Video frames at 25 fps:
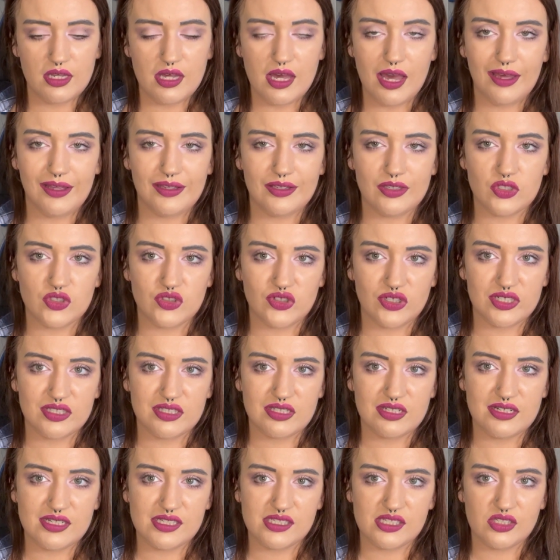and just
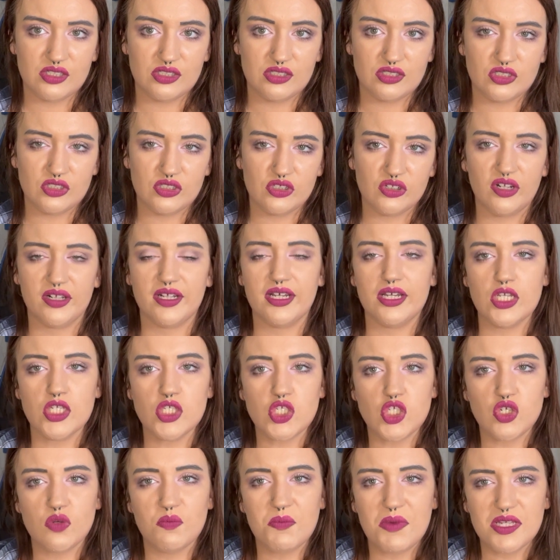listen to like
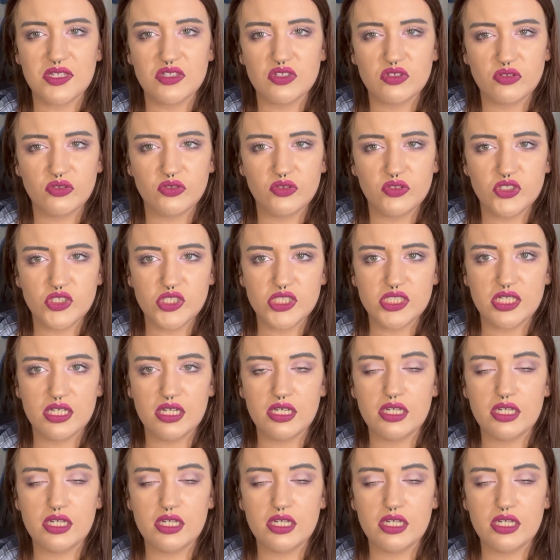instrumentals.